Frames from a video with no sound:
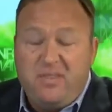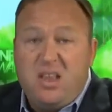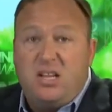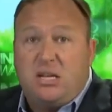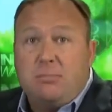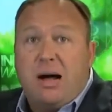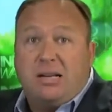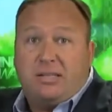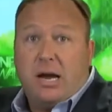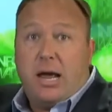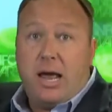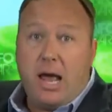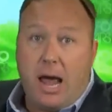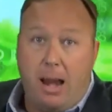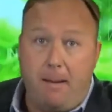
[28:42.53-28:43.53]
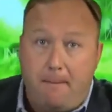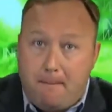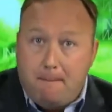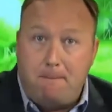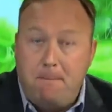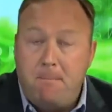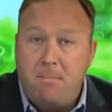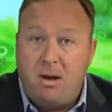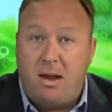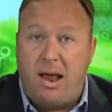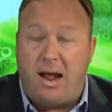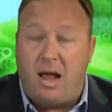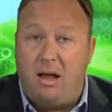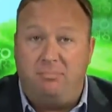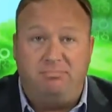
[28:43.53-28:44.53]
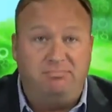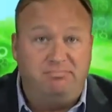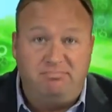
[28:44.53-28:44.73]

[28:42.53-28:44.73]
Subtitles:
It's about to hit like a